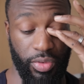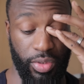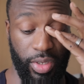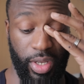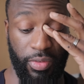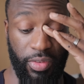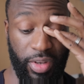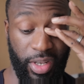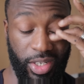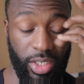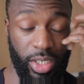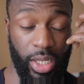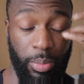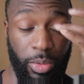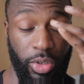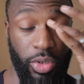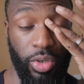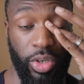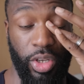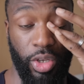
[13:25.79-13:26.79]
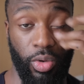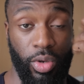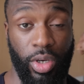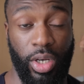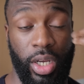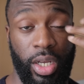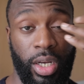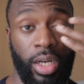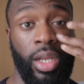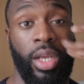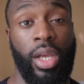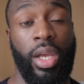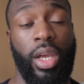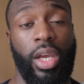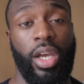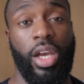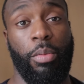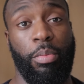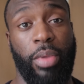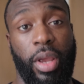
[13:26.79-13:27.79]
Each time you do it, you'll learn
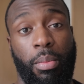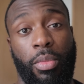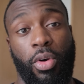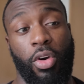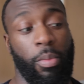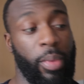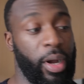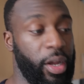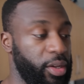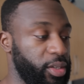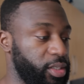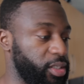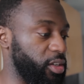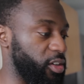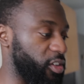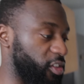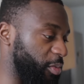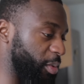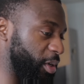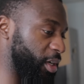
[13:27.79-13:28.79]
a bit more about yourself.